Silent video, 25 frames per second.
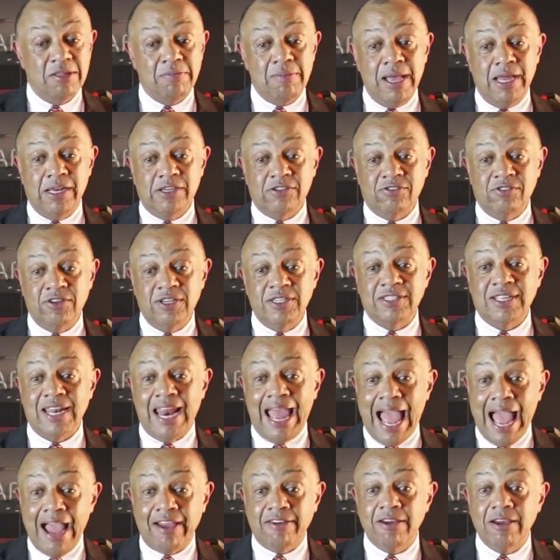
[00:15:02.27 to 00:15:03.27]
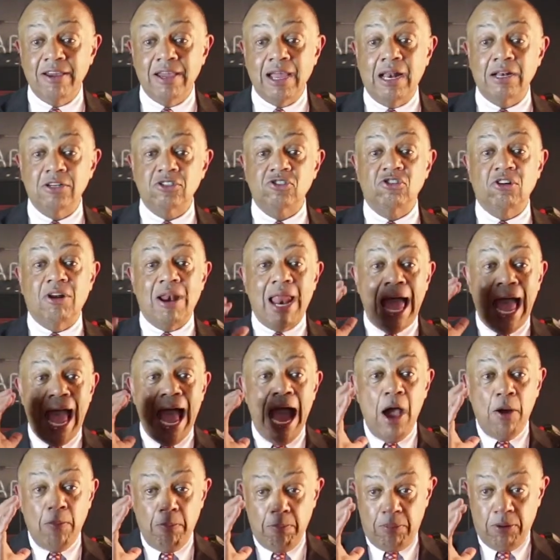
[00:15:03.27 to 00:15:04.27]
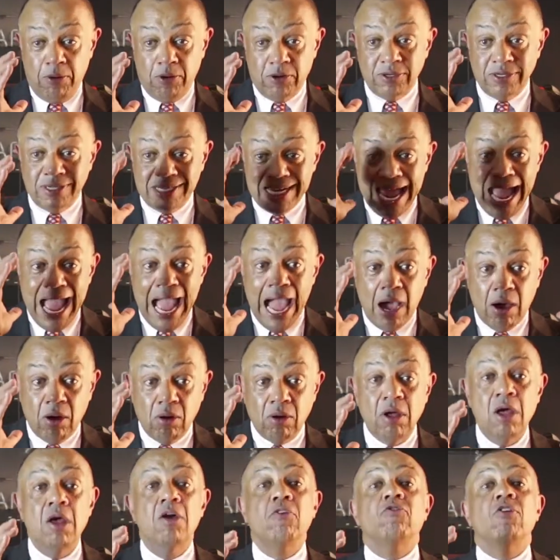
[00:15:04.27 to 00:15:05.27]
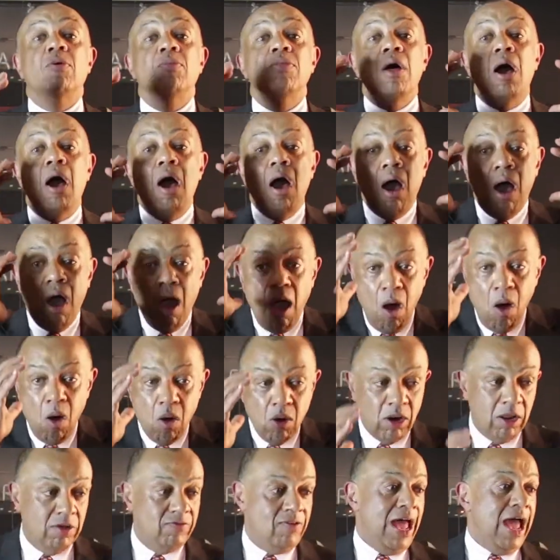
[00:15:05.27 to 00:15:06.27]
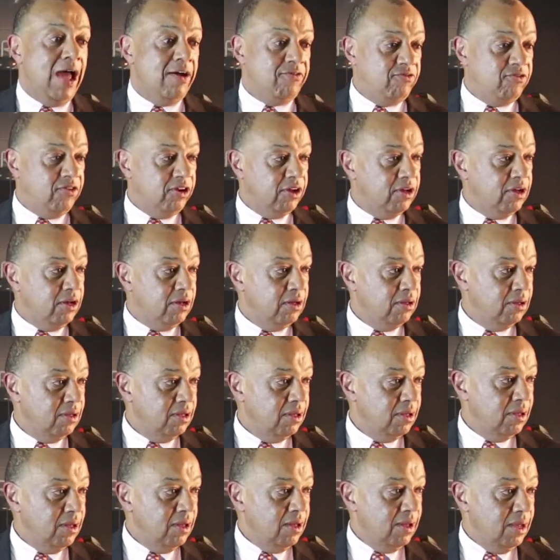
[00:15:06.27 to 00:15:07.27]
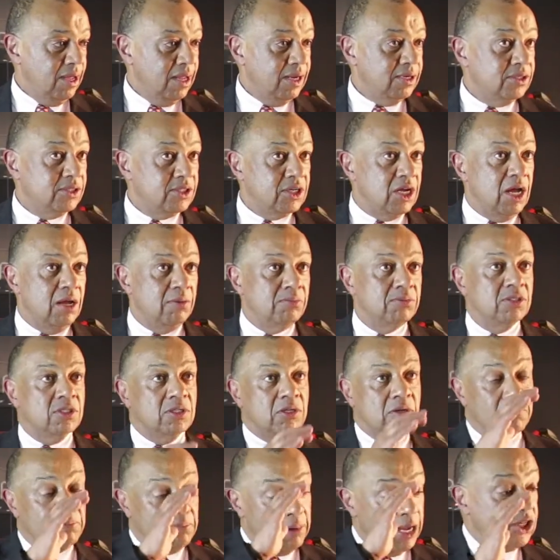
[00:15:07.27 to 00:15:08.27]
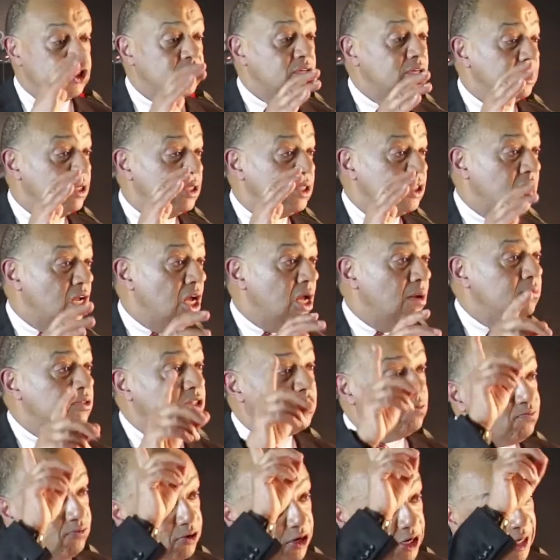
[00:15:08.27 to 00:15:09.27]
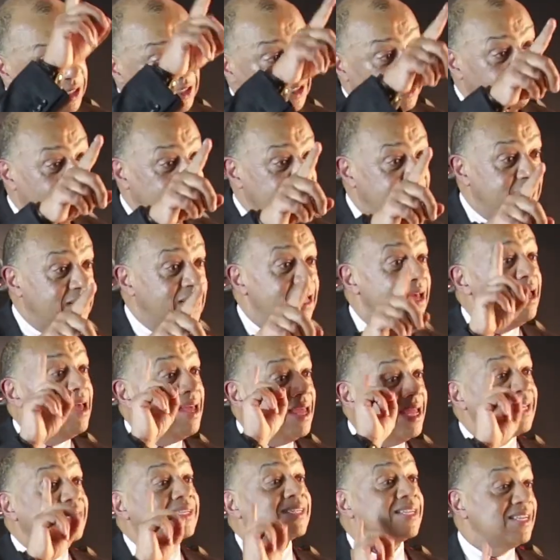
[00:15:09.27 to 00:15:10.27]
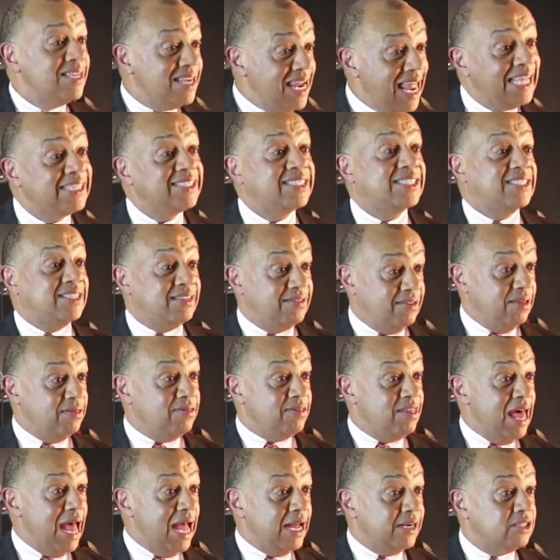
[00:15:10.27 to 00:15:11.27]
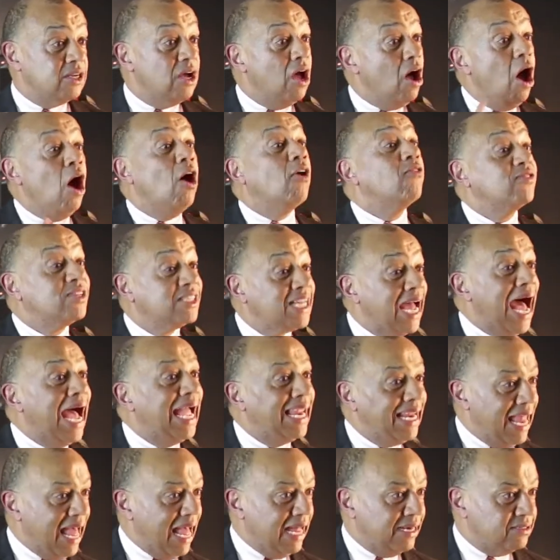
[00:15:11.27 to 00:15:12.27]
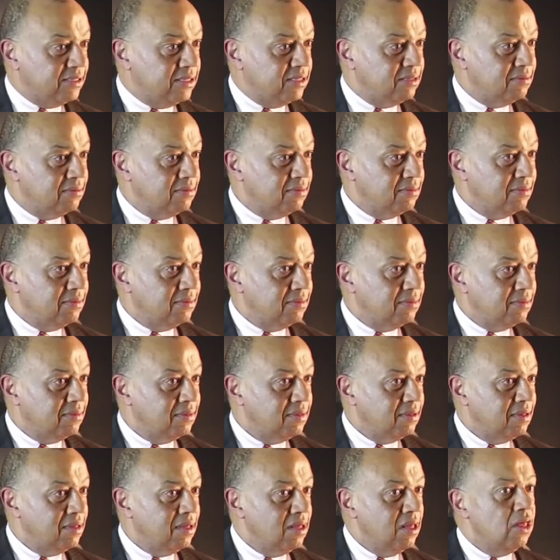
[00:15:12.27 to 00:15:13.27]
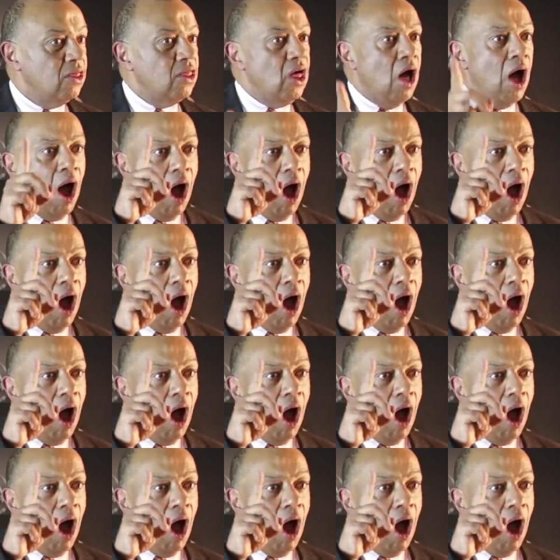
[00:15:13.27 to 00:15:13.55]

the matter is that agricultural output now from the whole of Africa, measured in terms of productivity, is less than that of Thailand. The